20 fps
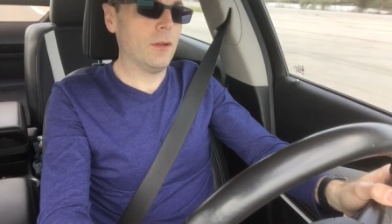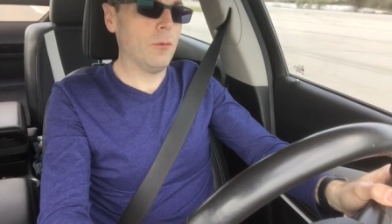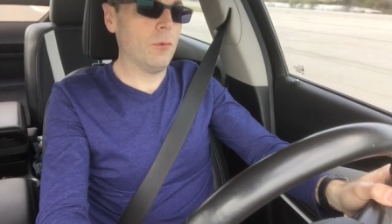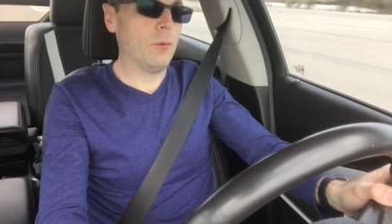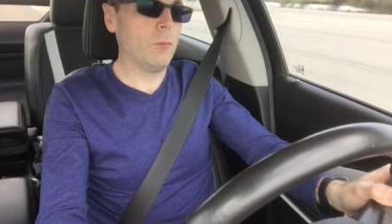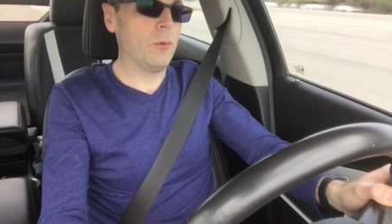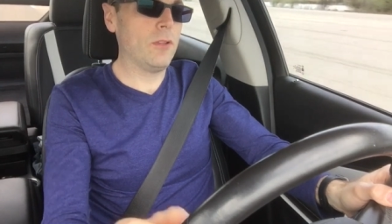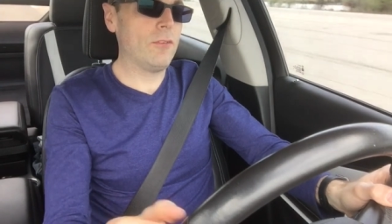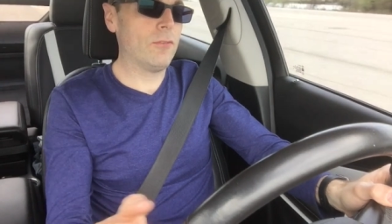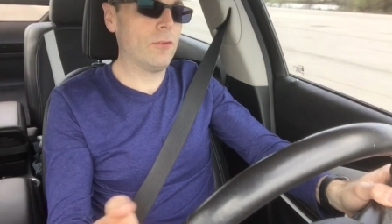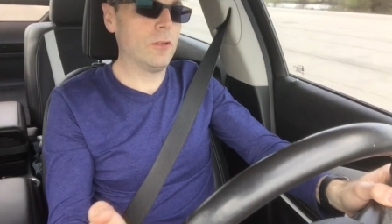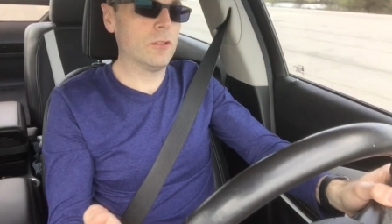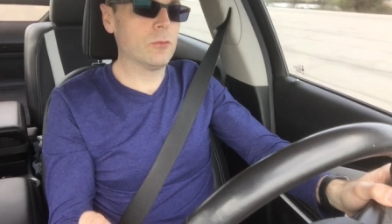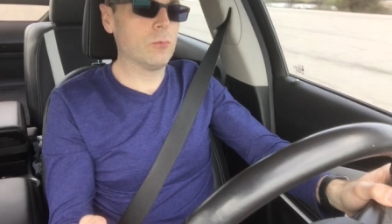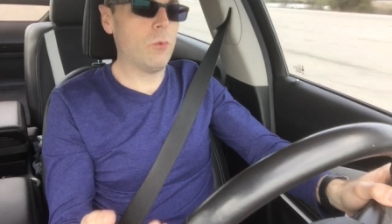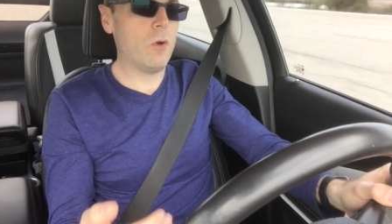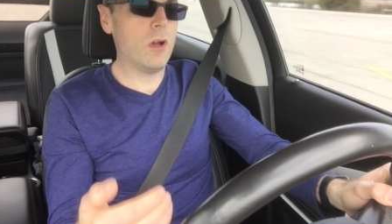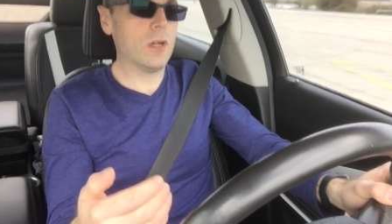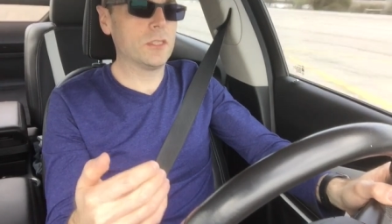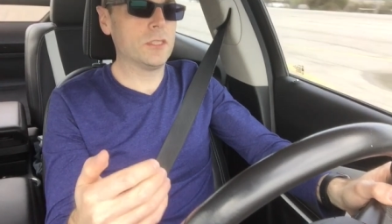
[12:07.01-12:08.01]
when we
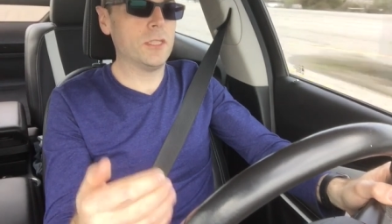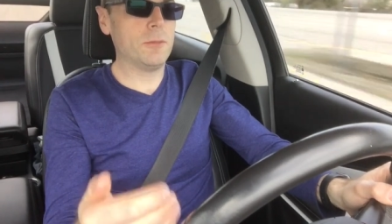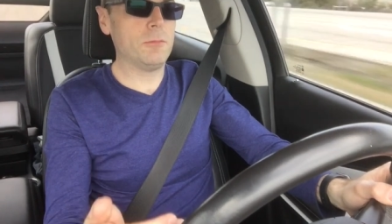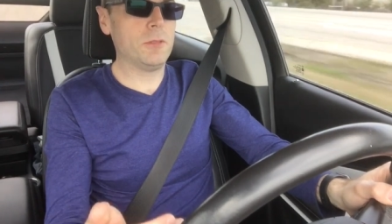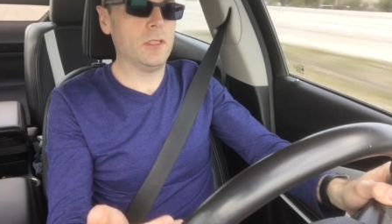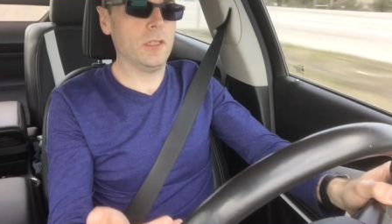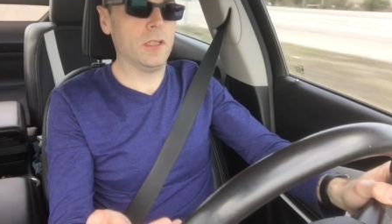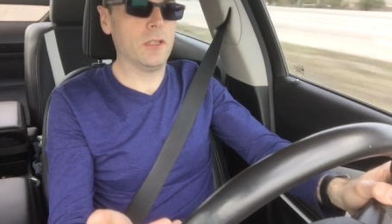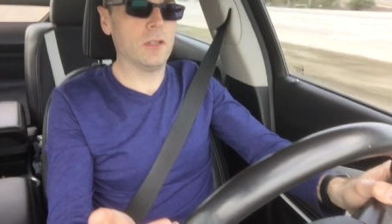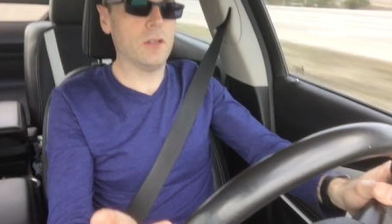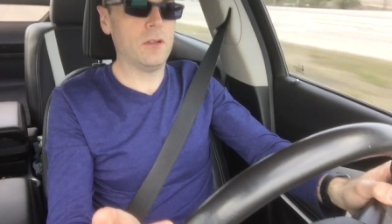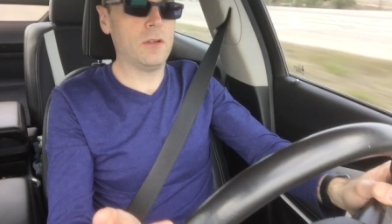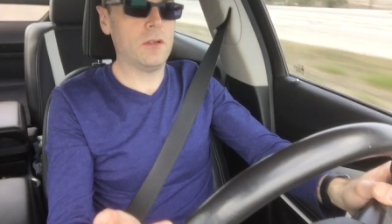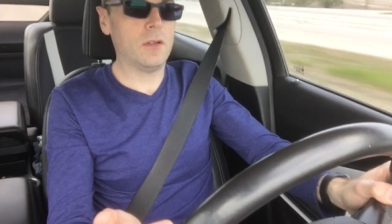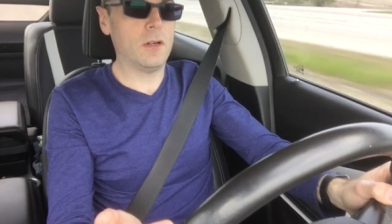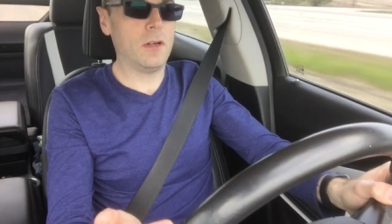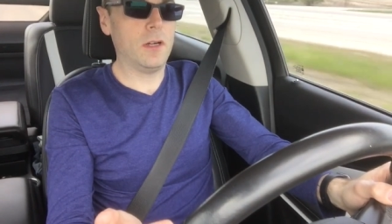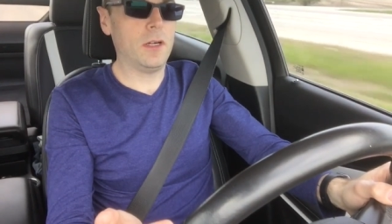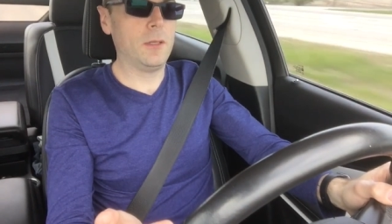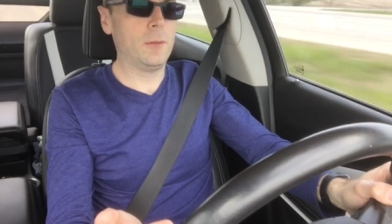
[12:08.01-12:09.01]
first walked up to the
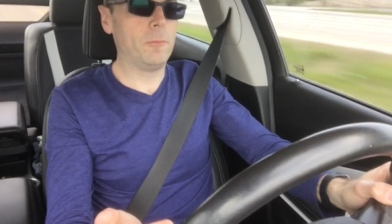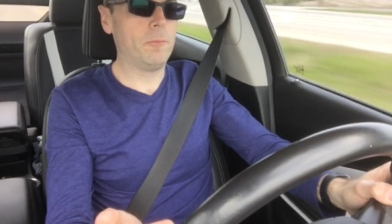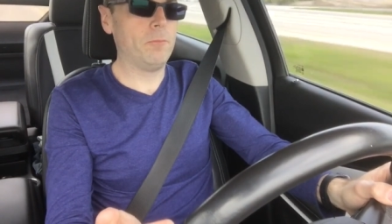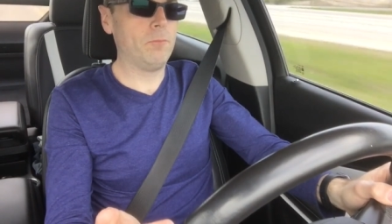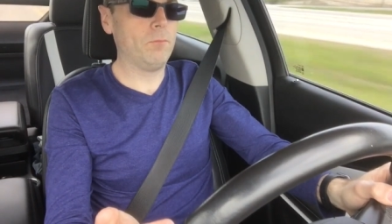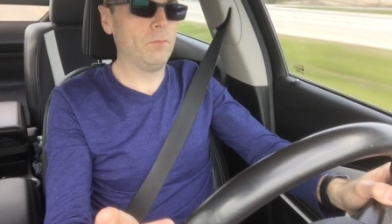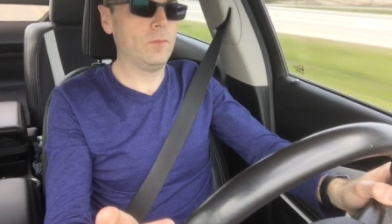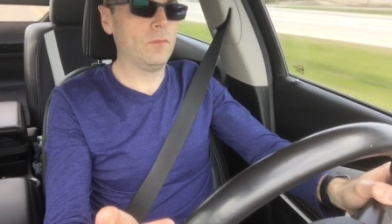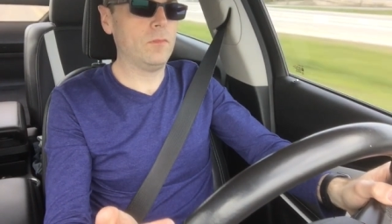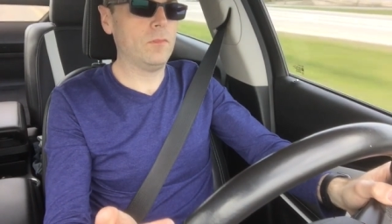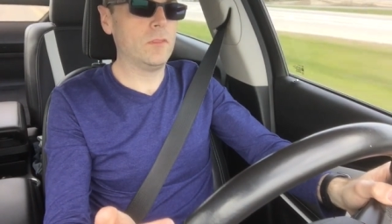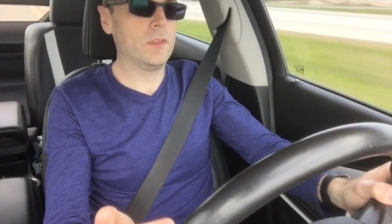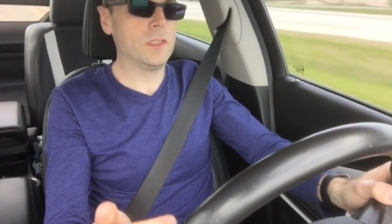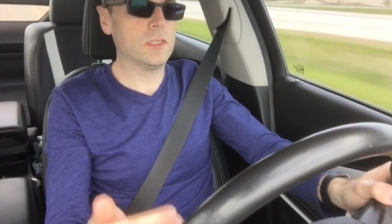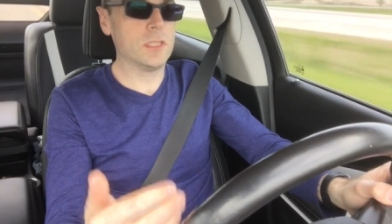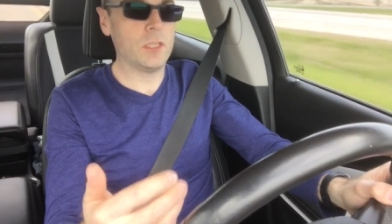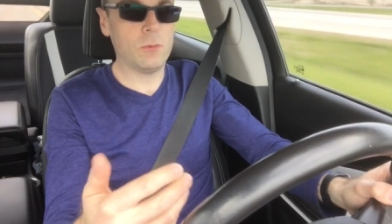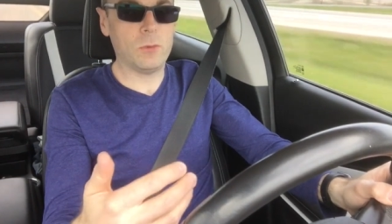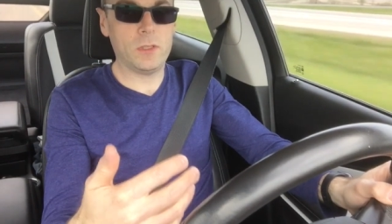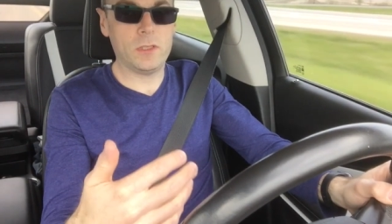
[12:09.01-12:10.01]
car,
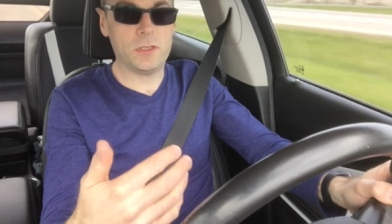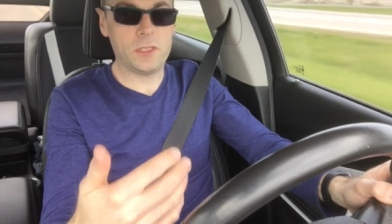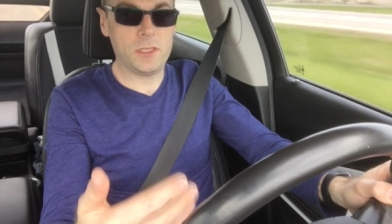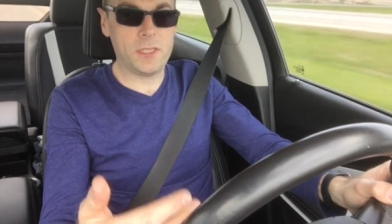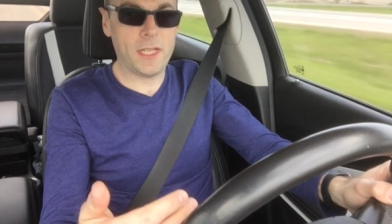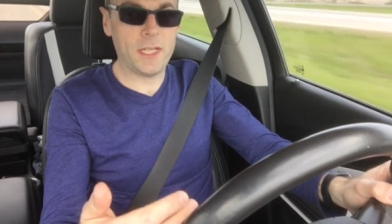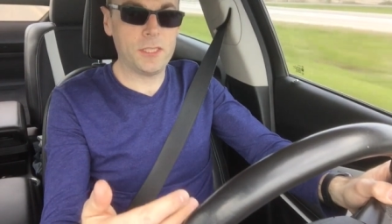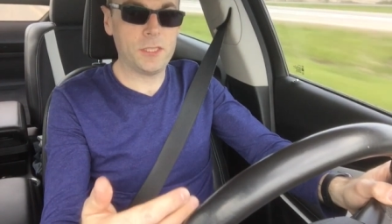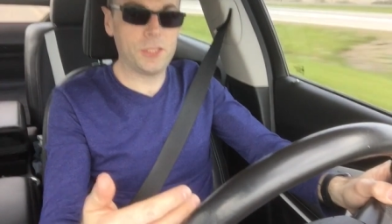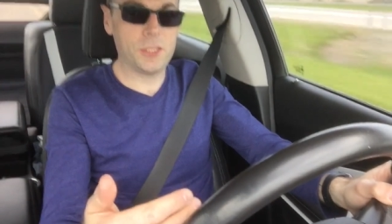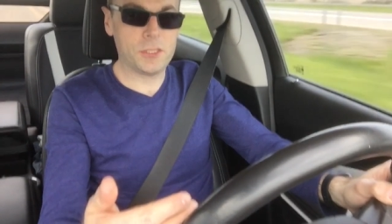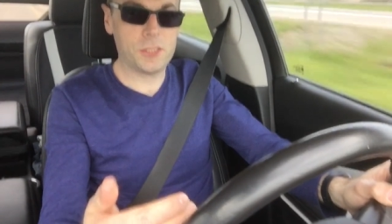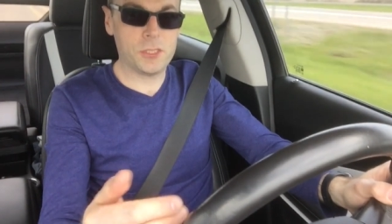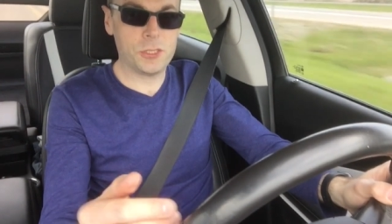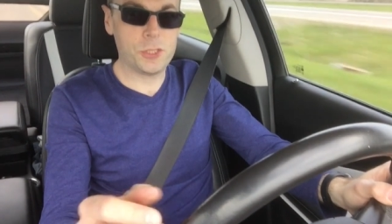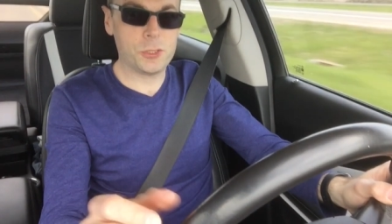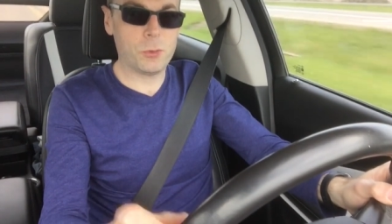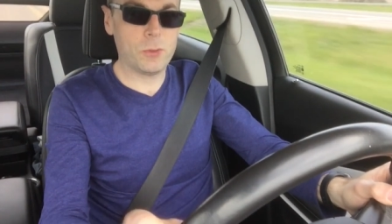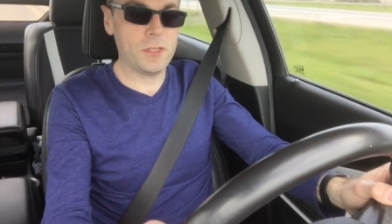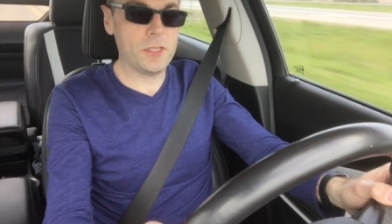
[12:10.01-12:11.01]
because I wanted to take just
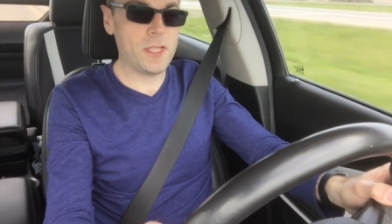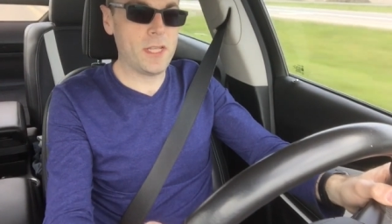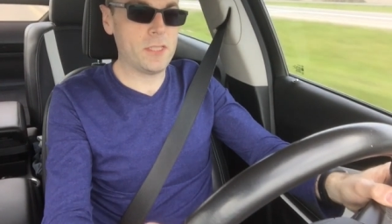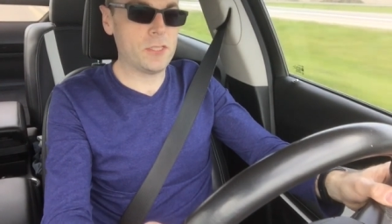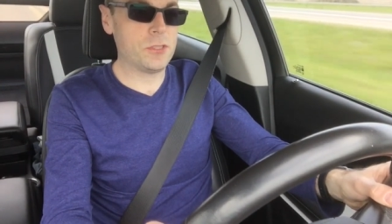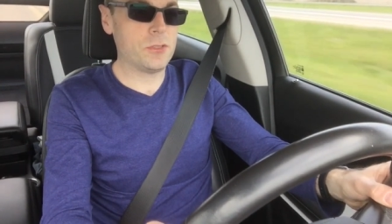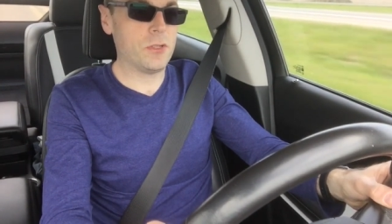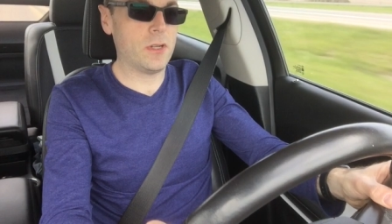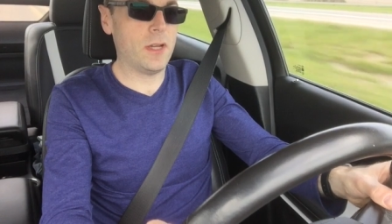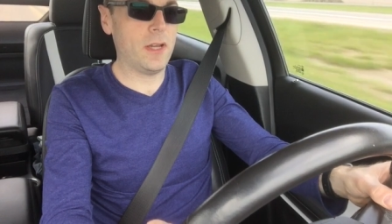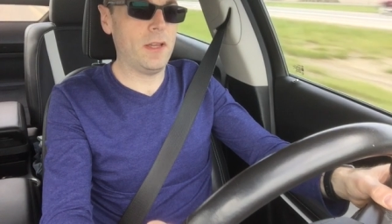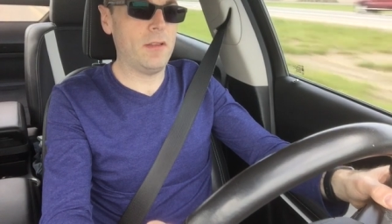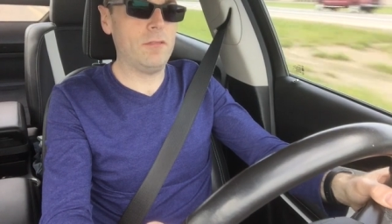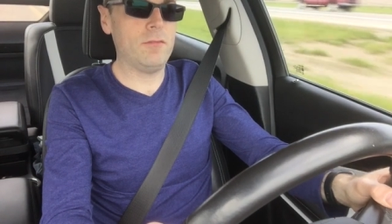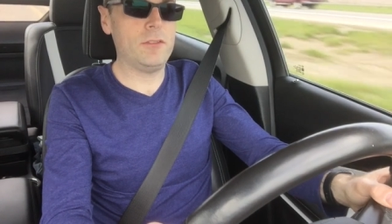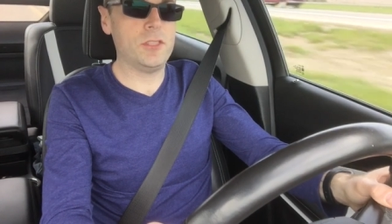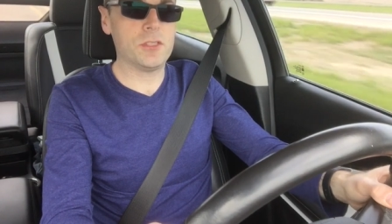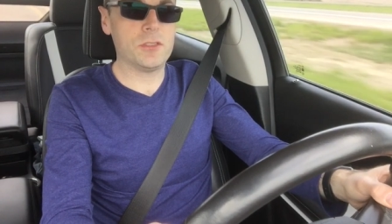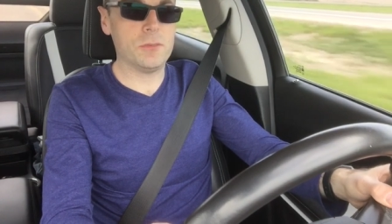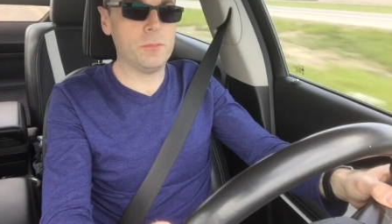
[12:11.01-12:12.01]
a short test
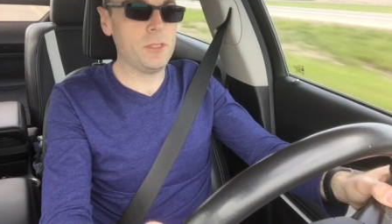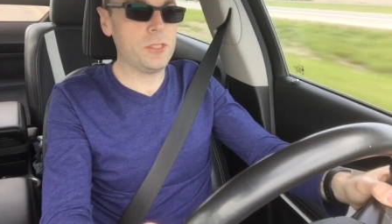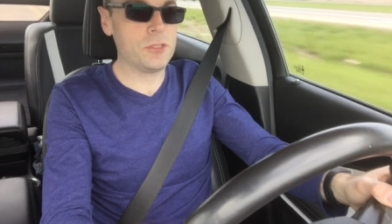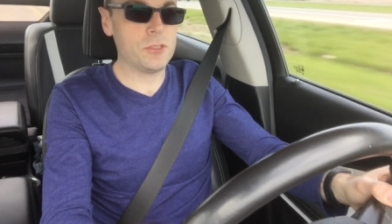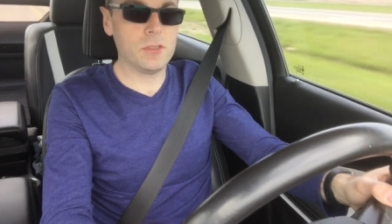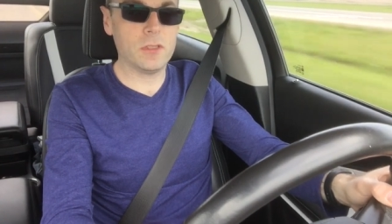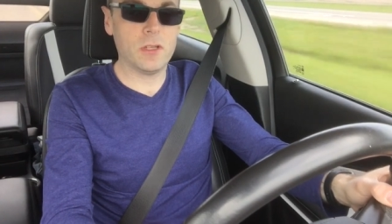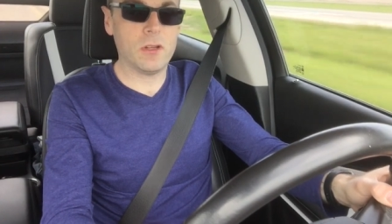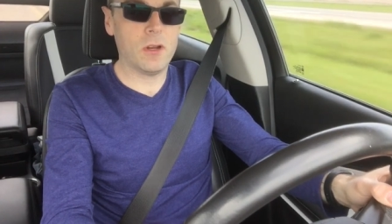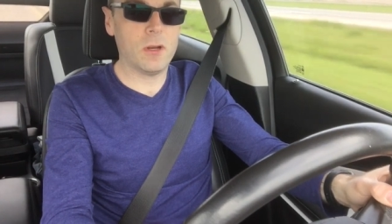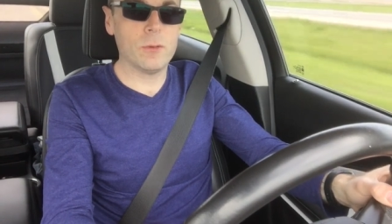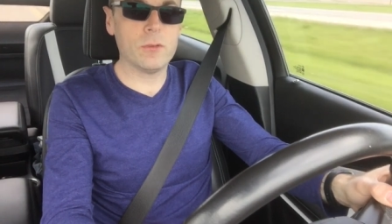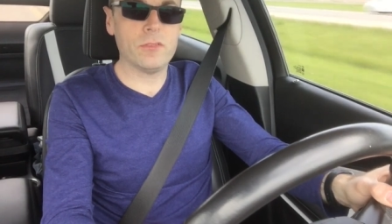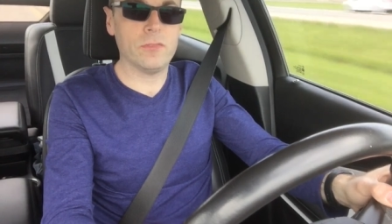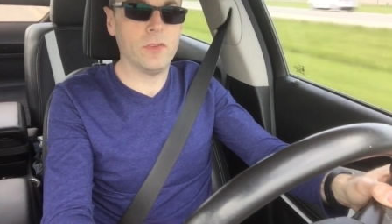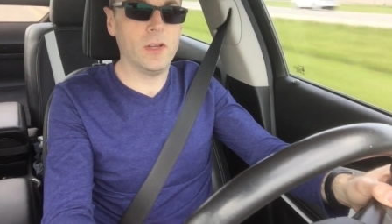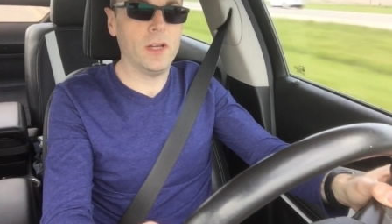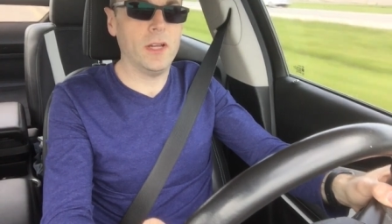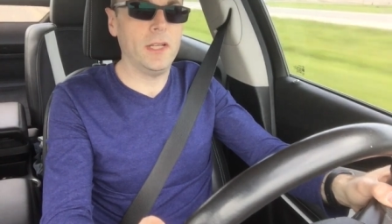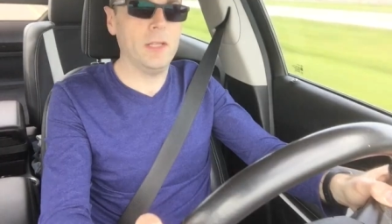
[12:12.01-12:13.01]
drive just to be sure the car was
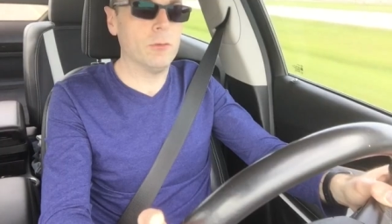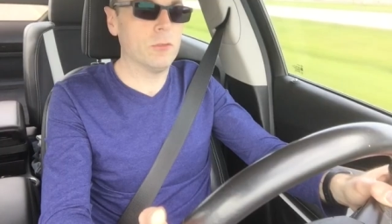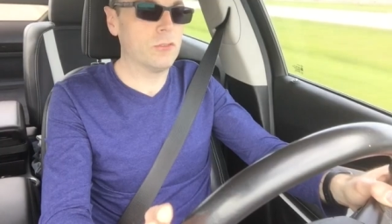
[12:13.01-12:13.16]
fine.